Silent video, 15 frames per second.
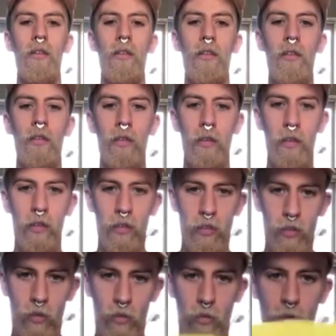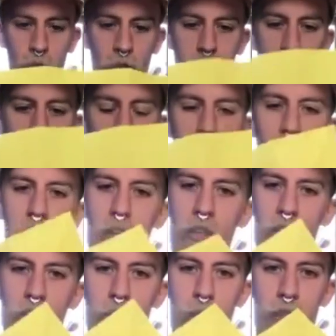it needs to all, in fact, I'll see if I can do
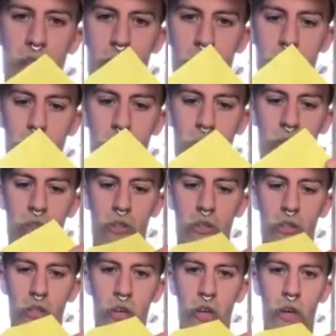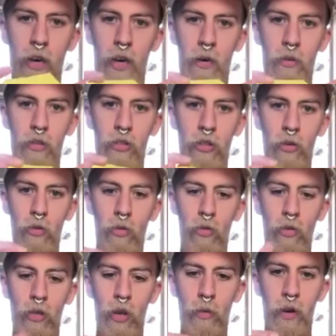it this way, just to show you how it should all go
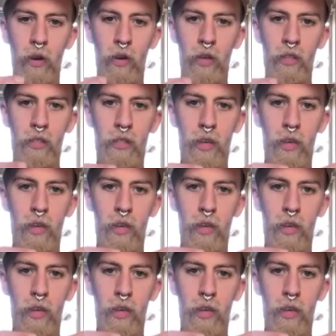in on itself.